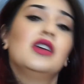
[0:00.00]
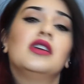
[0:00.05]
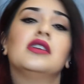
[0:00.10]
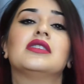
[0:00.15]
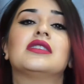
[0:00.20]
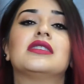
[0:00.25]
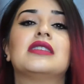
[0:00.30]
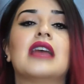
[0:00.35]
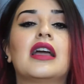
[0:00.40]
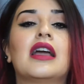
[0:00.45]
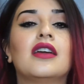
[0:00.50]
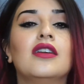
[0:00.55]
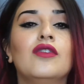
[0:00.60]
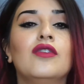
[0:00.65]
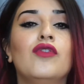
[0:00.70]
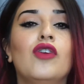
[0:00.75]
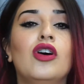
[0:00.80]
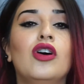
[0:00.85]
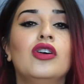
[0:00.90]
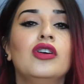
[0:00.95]
Second
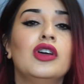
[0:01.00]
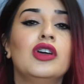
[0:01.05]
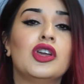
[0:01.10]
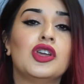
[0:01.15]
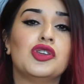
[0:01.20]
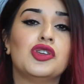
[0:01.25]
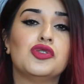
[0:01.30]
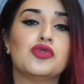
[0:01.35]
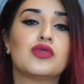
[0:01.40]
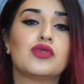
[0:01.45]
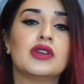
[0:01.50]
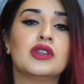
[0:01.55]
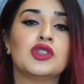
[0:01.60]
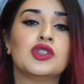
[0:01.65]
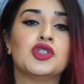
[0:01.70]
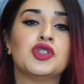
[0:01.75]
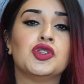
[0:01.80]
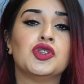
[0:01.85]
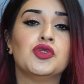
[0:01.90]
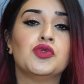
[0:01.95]
of all, you can
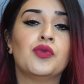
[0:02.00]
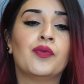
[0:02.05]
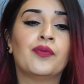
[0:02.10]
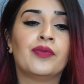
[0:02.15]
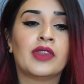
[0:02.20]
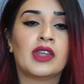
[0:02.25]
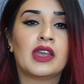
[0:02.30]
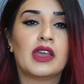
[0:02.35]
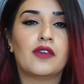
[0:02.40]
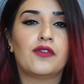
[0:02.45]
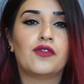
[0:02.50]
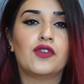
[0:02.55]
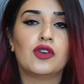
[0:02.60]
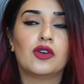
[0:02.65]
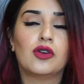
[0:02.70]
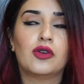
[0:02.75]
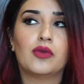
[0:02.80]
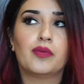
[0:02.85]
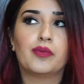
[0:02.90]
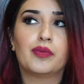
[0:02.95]
do, if
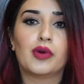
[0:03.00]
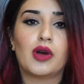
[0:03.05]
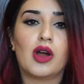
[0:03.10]
your